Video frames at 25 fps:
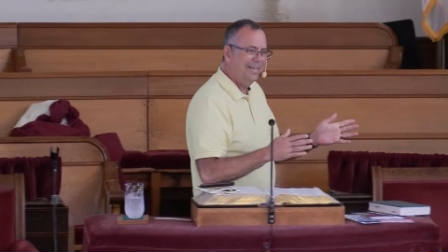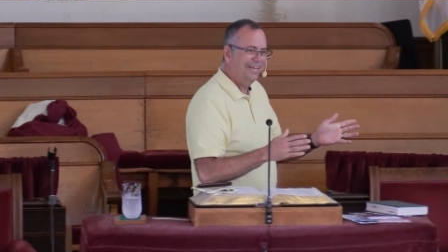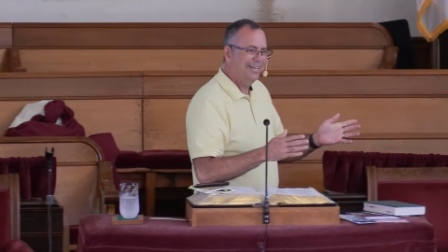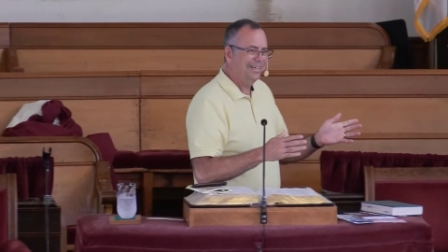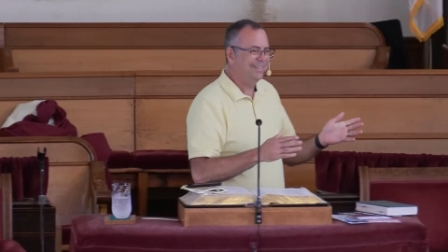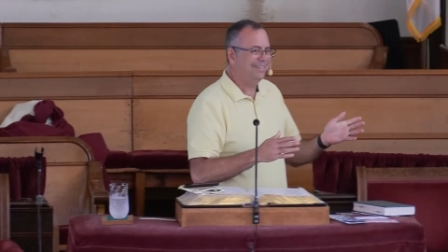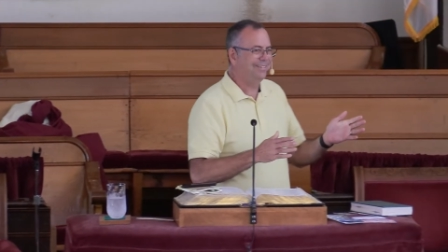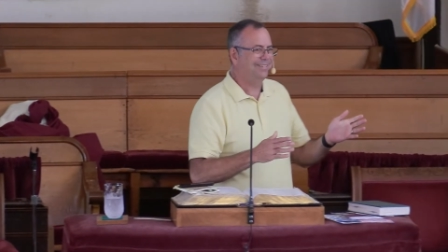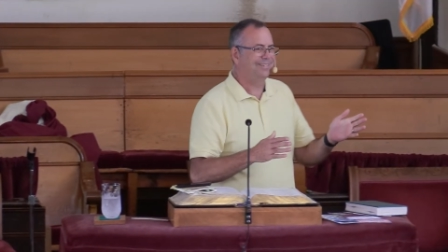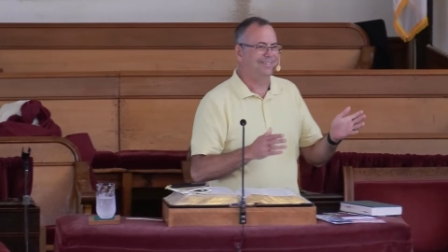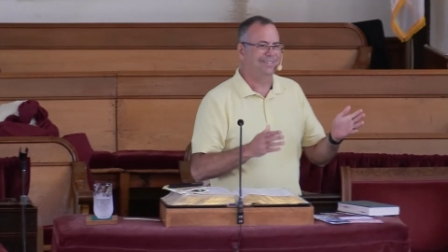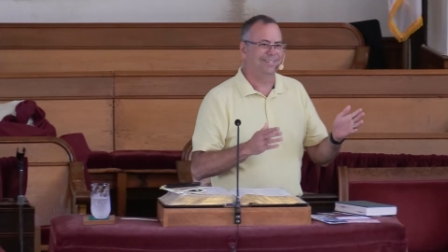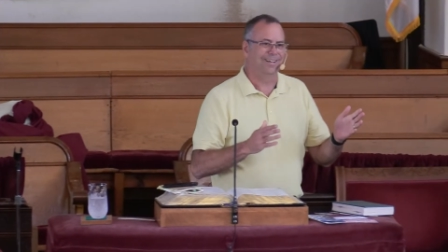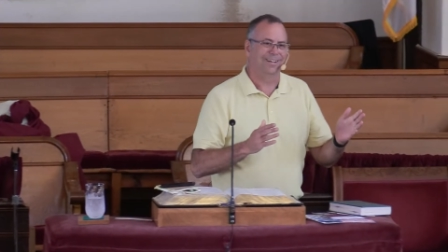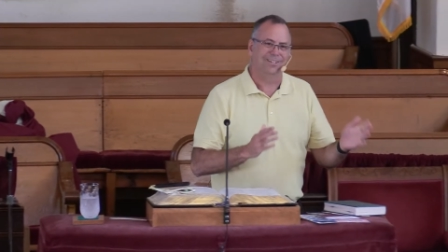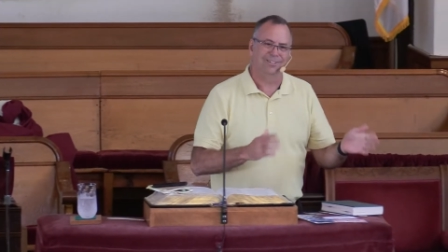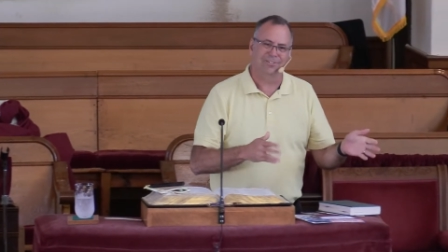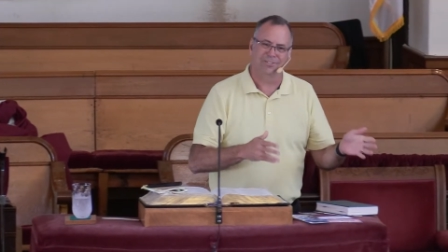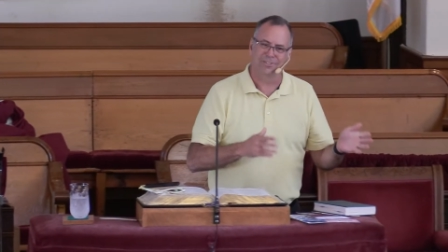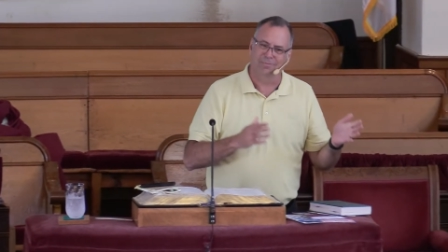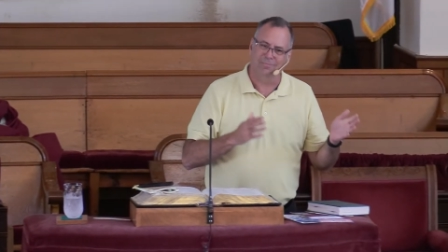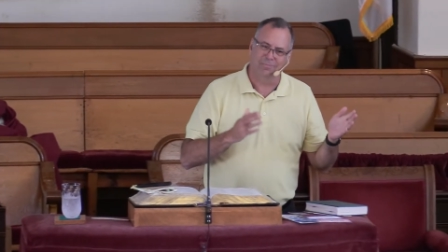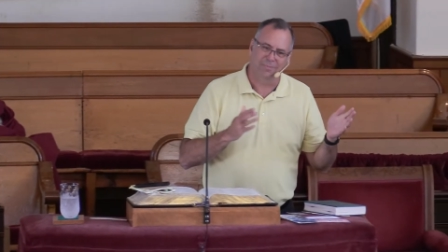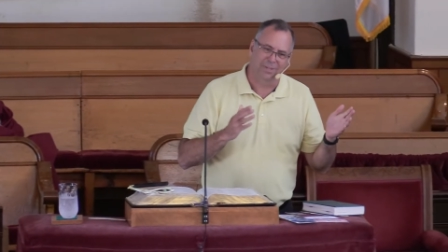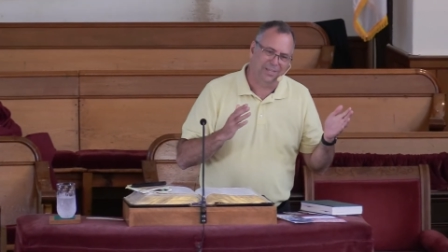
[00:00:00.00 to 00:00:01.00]
It
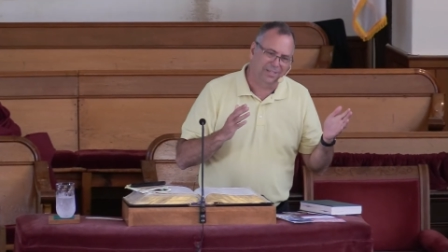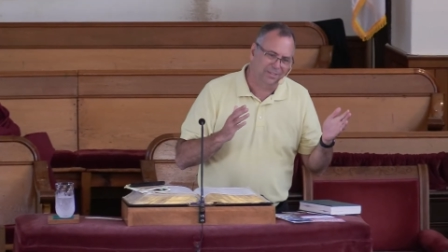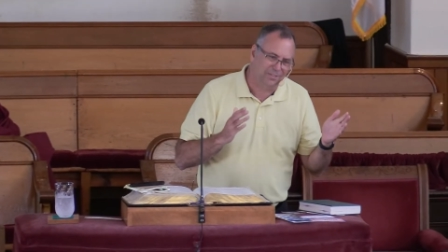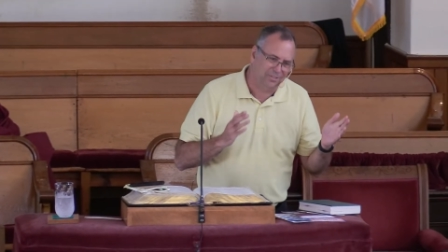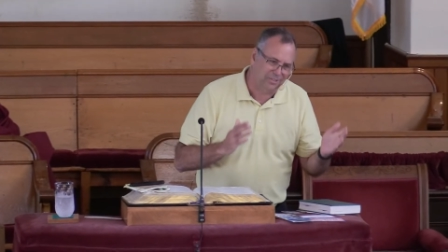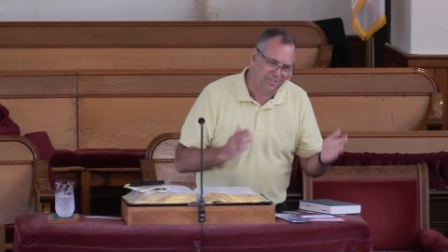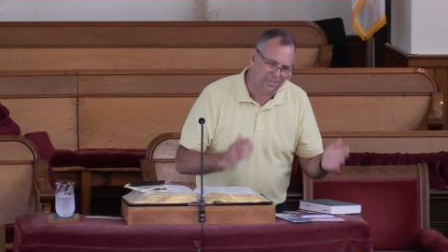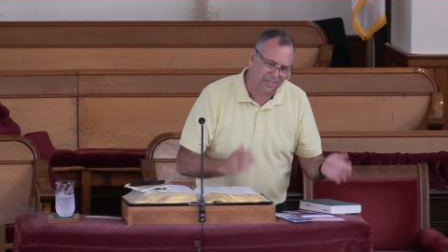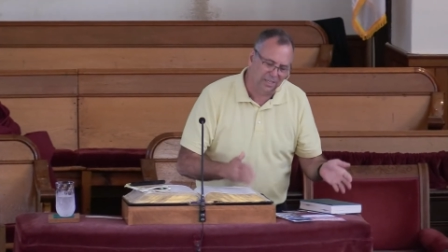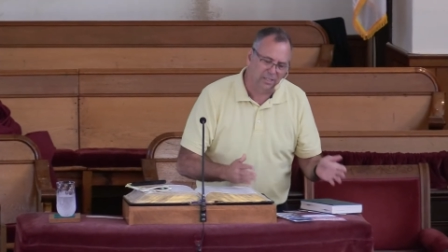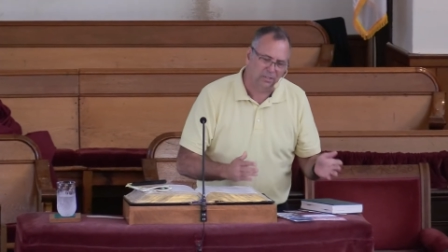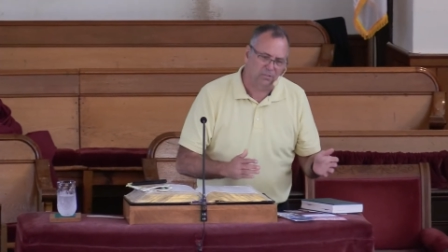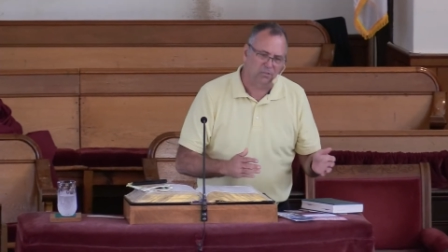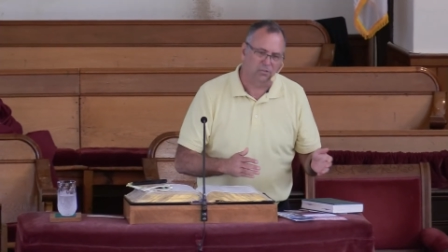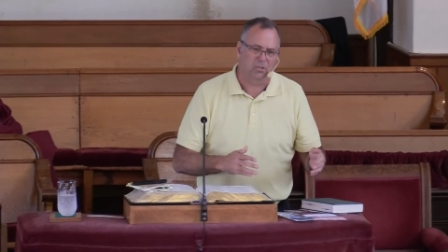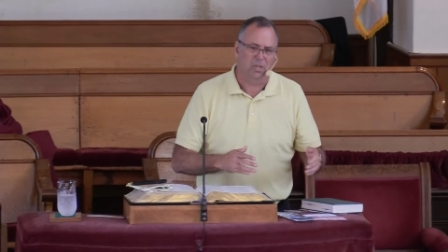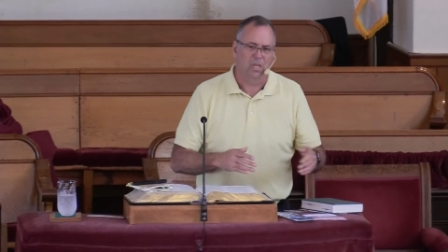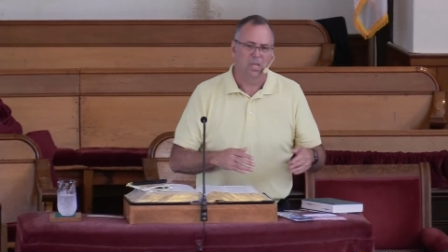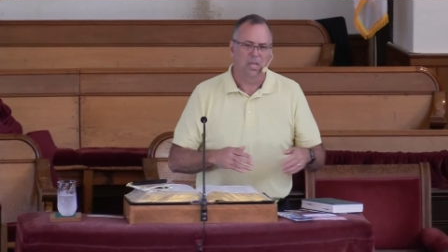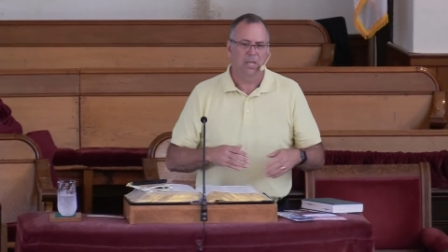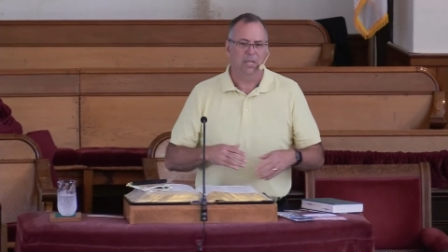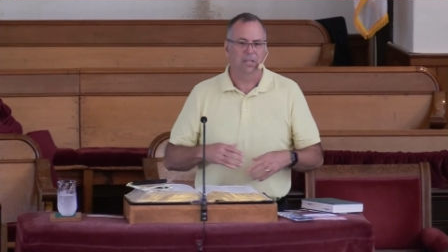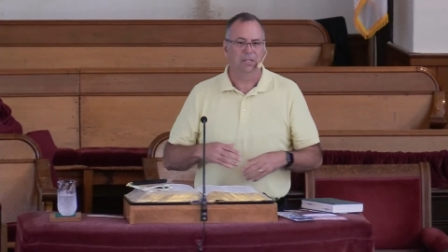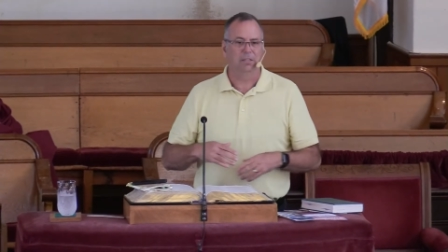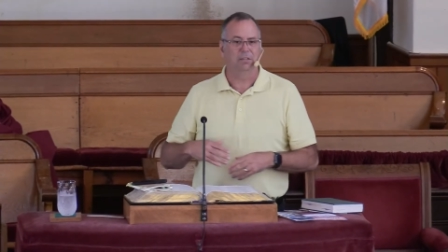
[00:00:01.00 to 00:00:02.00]
doesn't make sense.
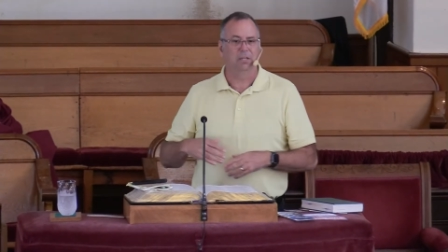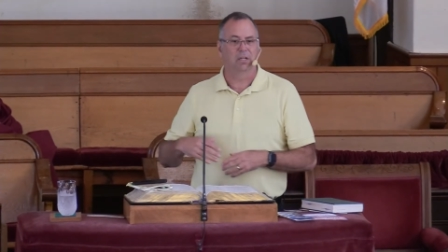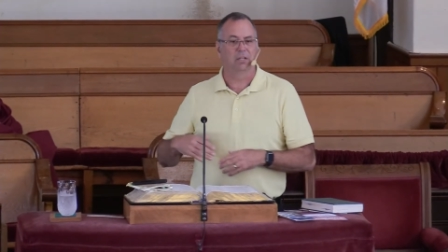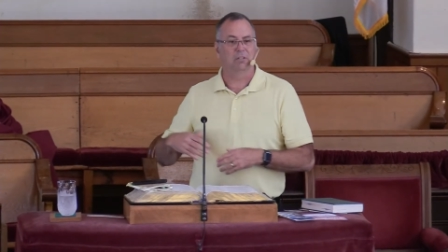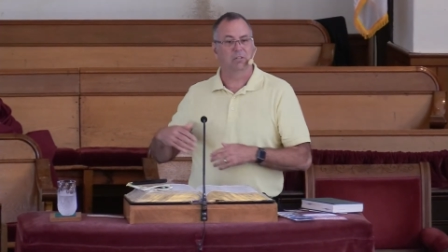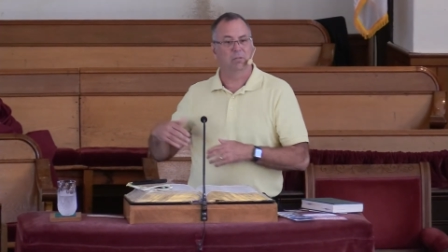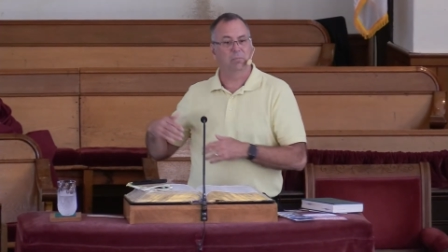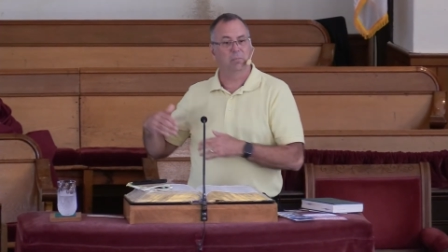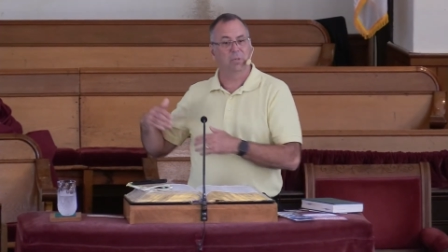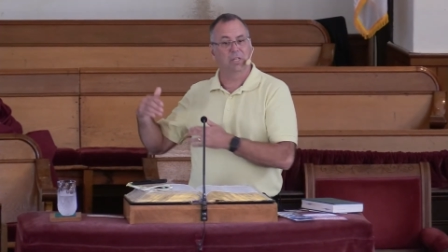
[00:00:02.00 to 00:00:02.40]
It doesn't